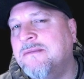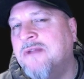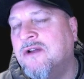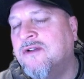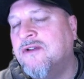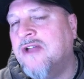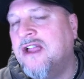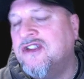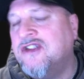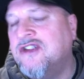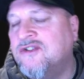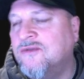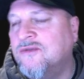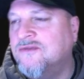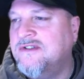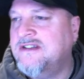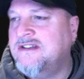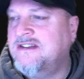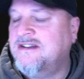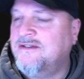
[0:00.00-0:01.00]
locational
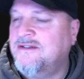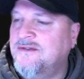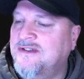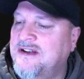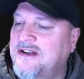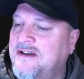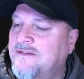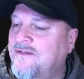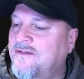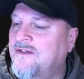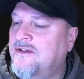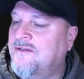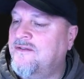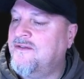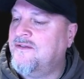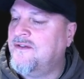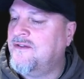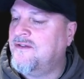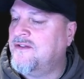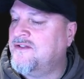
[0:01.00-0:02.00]
details here for
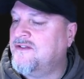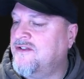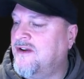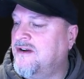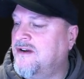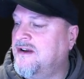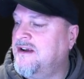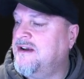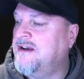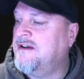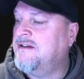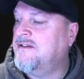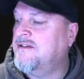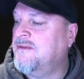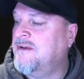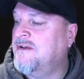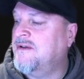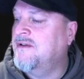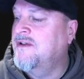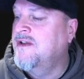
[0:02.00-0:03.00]
the target here as
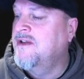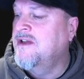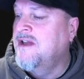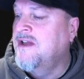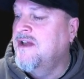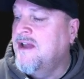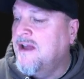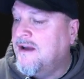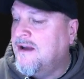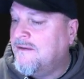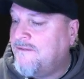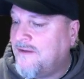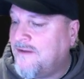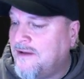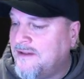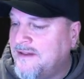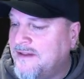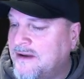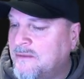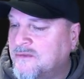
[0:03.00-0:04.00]
well. I felt
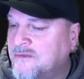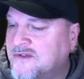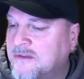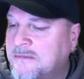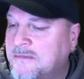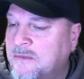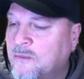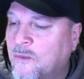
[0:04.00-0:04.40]
like there was going to be